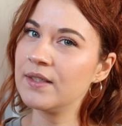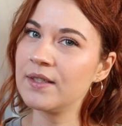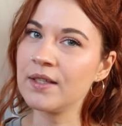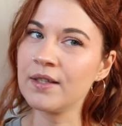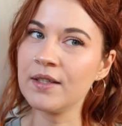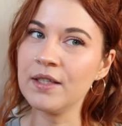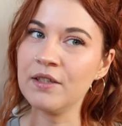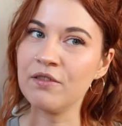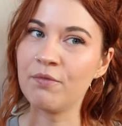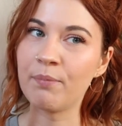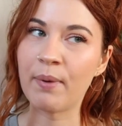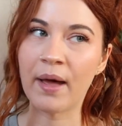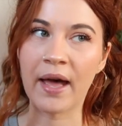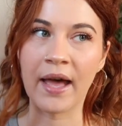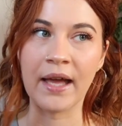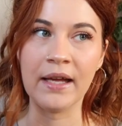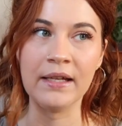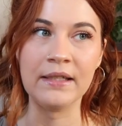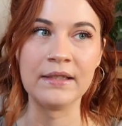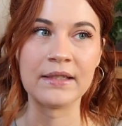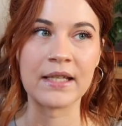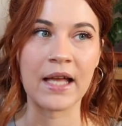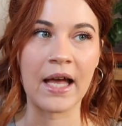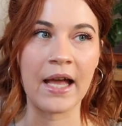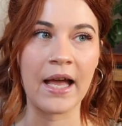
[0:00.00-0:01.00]
to leave
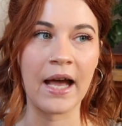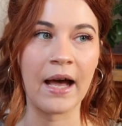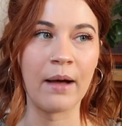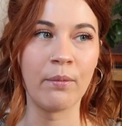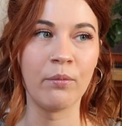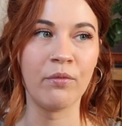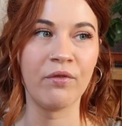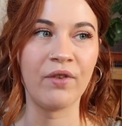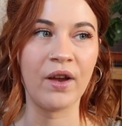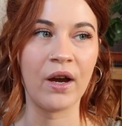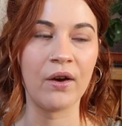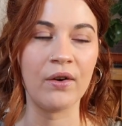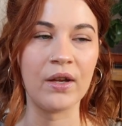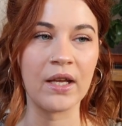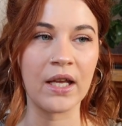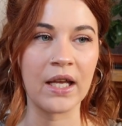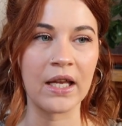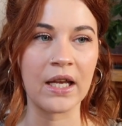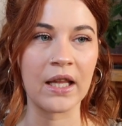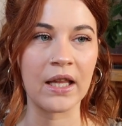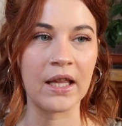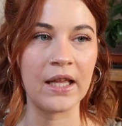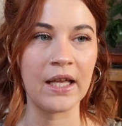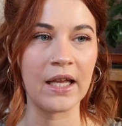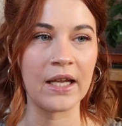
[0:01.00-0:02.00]
behind. I am very
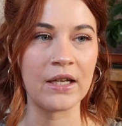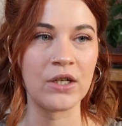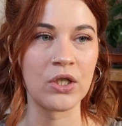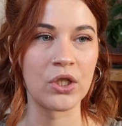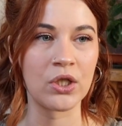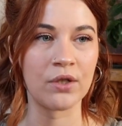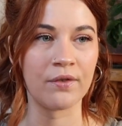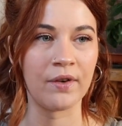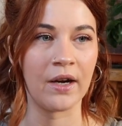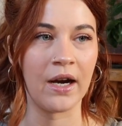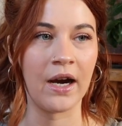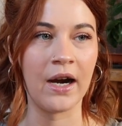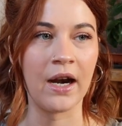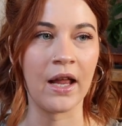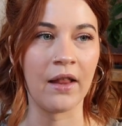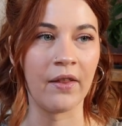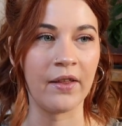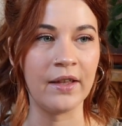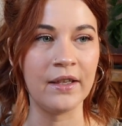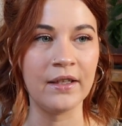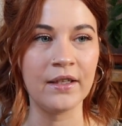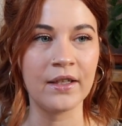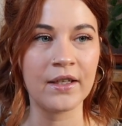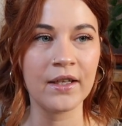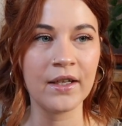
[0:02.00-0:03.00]
kind of like introvert and I
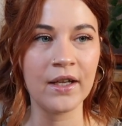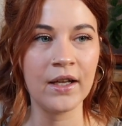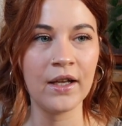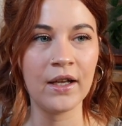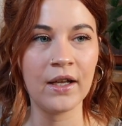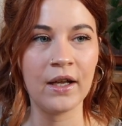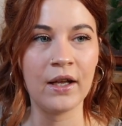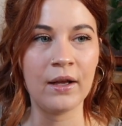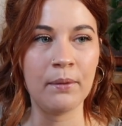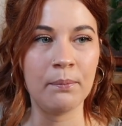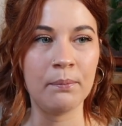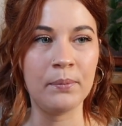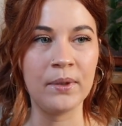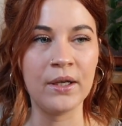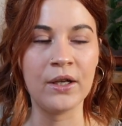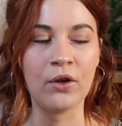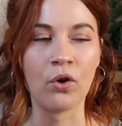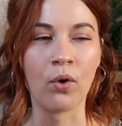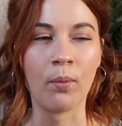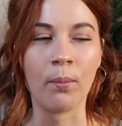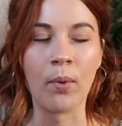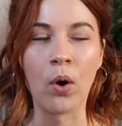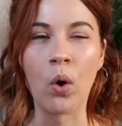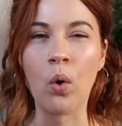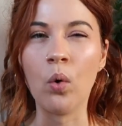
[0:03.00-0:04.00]
like being
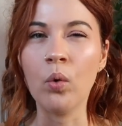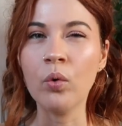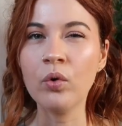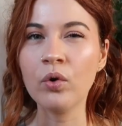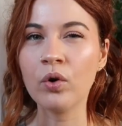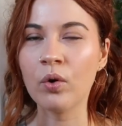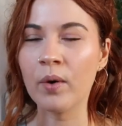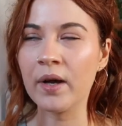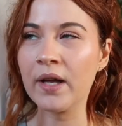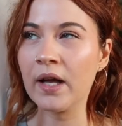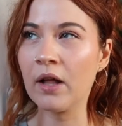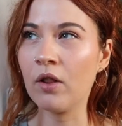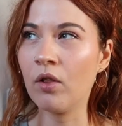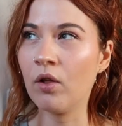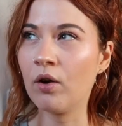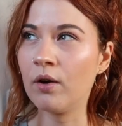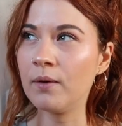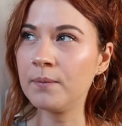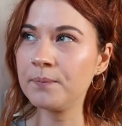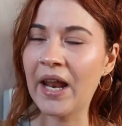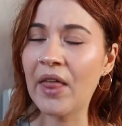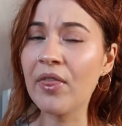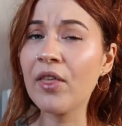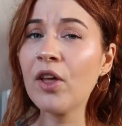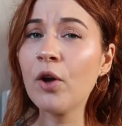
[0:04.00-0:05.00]
on my own quite a
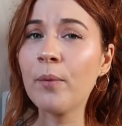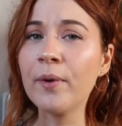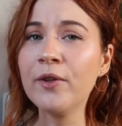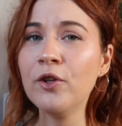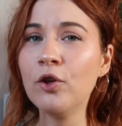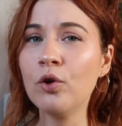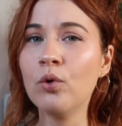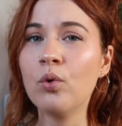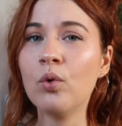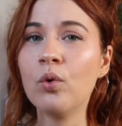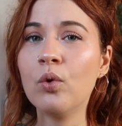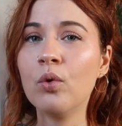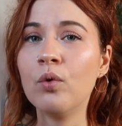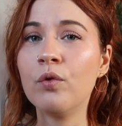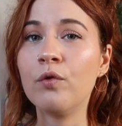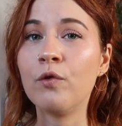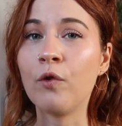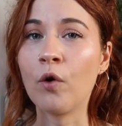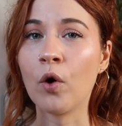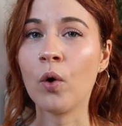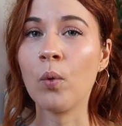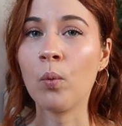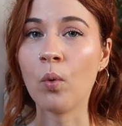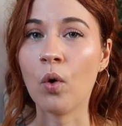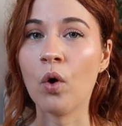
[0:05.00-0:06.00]
lot. And I think when you go
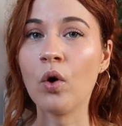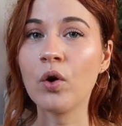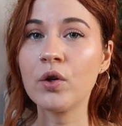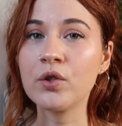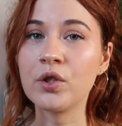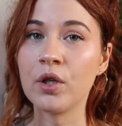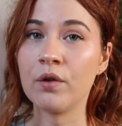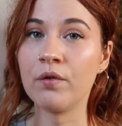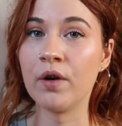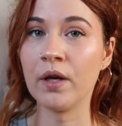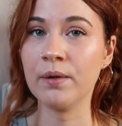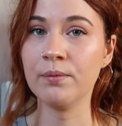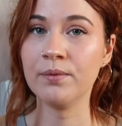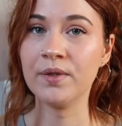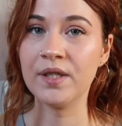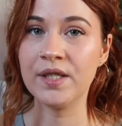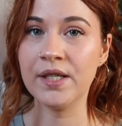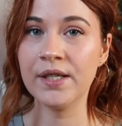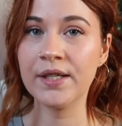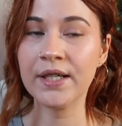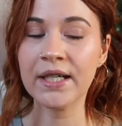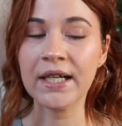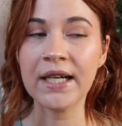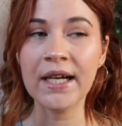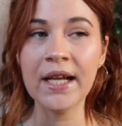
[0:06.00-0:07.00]
for walks around
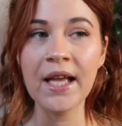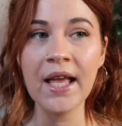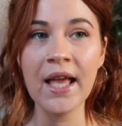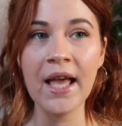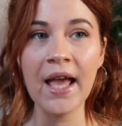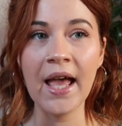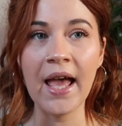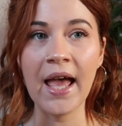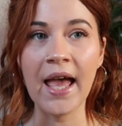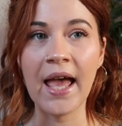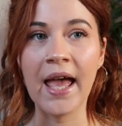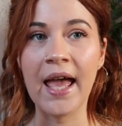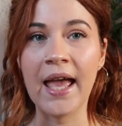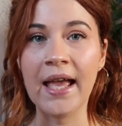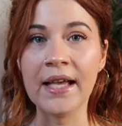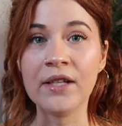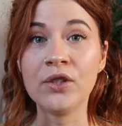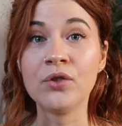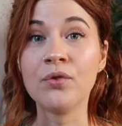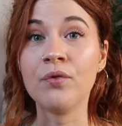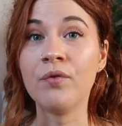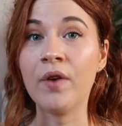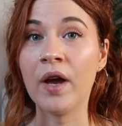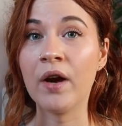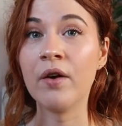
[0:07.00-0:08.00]
here, it
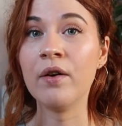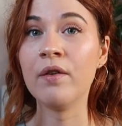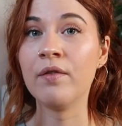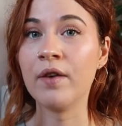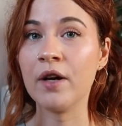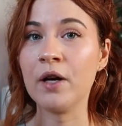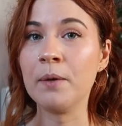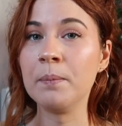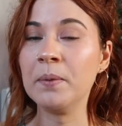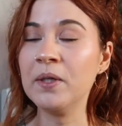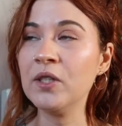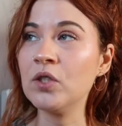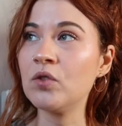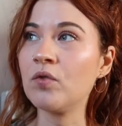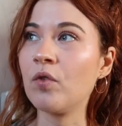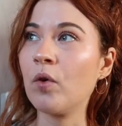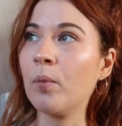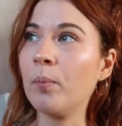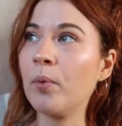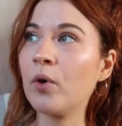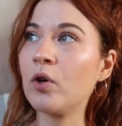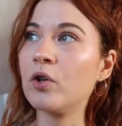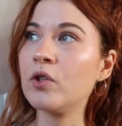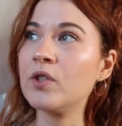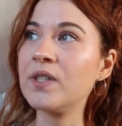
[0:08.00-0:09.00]
is very, very peaceful
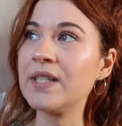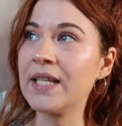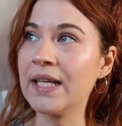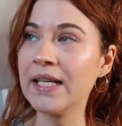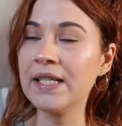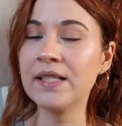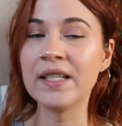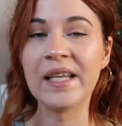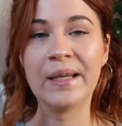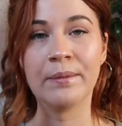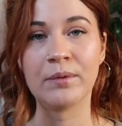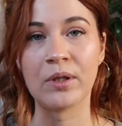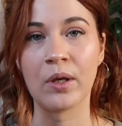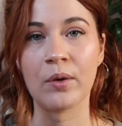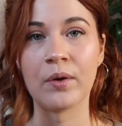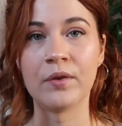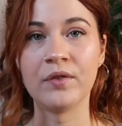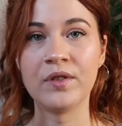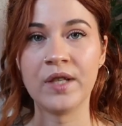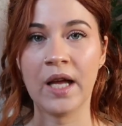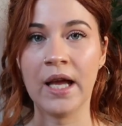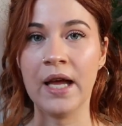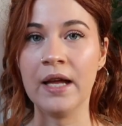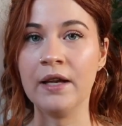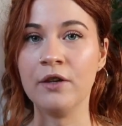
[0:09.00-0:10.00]
because nine times out of
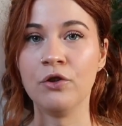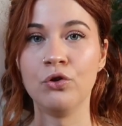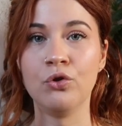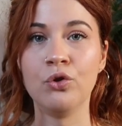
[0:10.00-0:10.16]
10,